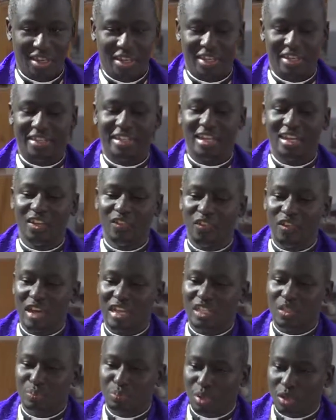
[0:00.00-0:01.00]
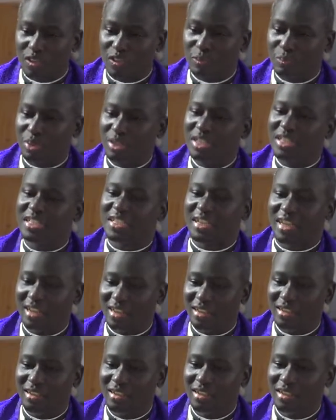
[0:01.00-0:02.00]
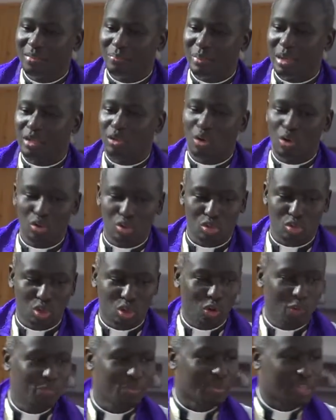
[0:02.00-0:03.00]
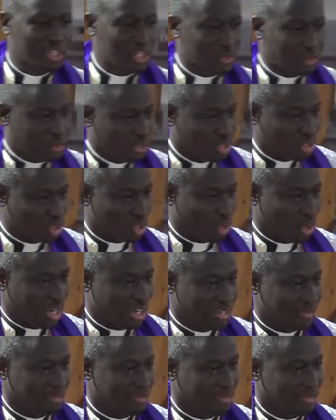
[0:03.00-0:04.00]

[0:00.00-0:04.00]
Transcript: He delivers both politically but also spiritually.